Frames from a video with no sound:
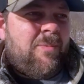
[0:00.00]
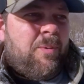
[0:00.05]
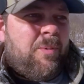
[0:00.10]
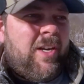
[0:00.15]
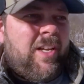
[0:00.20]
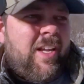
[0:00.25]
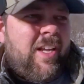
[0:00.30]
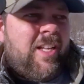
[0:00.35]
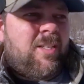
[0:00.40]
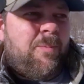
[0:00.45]

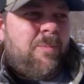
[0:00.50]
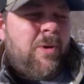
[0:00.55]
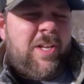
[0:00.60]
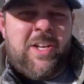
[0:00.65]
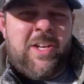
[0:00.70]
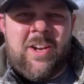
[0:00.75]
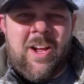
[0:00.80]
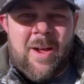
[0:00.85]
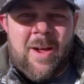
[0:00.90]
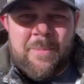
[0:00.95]
pretty
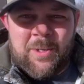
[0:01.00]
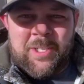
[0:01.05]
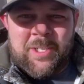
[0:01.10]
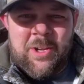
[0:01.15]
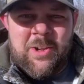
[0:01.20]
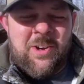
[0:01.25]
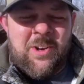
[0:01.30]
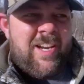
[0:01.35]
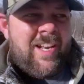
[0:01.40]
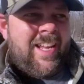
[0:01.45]
good
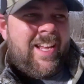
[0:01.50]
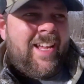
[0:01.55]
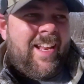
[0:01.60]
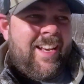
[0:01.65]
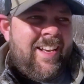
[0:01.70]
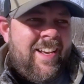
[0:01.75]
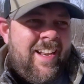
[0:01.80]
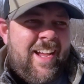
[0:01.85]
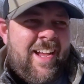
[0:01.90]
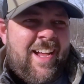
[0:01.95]
opportunity.
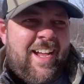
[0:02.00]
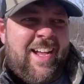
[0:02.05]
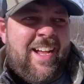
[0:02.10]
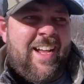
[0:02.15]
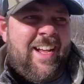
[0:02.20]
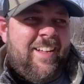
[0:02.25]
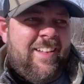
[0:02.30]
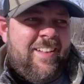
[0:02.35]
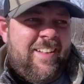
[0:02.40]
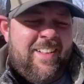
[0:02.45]
And
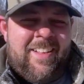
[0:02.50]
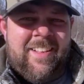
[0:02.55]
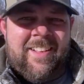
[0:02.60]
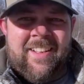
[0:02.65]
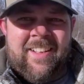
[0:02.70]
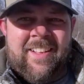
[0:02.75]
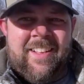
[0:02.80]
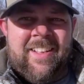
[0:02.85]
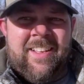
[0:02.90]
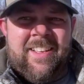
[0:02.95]
I
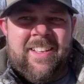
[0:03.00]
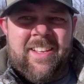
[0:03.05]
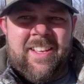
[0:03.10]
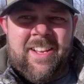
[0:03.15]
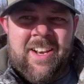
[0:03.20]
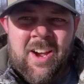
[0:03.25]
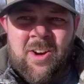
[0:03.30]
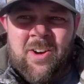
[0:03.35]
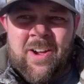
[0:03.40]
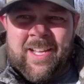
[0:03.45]

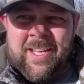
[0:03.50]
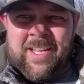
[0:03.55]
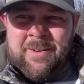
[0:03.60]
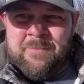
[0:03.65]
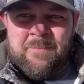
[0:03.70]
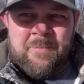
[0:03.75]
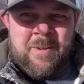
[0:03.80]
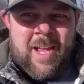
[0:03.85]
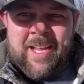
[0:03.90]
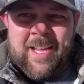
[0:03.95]

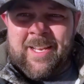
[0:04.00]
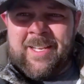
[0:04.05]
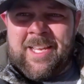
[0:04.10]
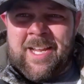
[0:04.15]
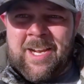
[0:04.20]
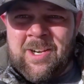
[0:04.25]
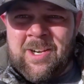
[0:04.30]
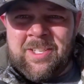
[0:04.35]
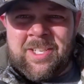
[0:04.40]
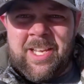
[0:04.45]
can
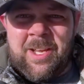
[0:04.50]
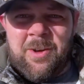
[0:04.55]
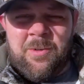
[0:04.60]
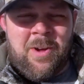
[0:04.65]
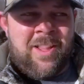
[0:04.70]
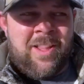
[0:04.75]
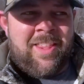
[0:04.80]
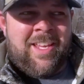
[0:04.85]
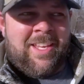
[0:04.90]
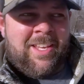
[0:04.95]
guarantee you
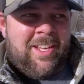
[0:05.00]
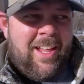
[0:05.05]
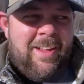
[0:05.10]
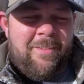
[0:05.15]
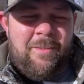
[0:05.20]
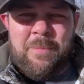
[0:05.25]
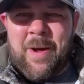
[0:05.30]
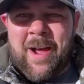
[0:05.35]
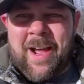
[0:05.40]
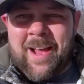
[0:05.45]
one thing: you'll have
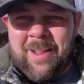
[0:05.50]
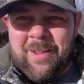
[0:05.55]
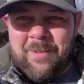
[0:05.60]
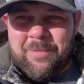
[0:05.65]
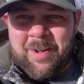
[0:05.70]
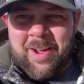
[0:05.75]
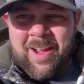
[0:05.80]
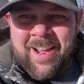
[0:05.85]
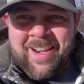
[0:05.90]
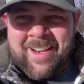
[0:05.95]
a pile of
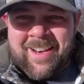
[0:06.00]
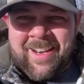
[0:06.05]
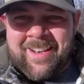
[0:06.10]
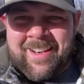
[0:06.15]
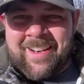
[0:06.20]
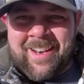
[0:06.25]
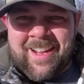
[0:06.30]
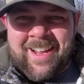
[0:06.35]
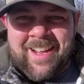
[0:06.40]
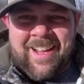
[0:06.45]
fun
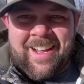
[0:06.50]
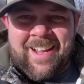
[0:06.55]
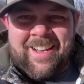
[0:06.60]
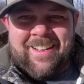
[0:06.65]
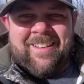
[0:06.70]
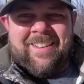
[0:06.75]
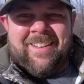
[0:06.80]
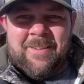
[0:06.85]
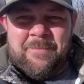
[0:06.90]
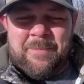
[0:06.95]
and
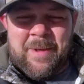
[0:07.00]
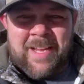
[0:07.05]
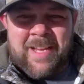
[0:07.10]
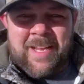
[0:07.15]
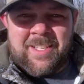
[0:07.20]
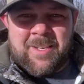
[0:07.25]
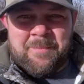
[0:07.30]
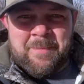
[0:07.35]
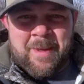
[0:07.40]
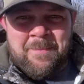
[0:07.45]
make
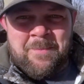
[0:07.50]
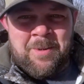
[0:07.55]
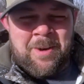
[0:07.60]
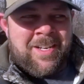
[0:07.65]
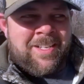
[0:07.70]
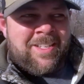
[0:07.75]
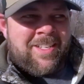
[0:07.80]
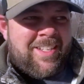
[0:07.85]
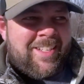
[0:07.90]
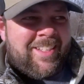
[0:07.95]
some
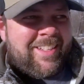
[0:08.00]
memories.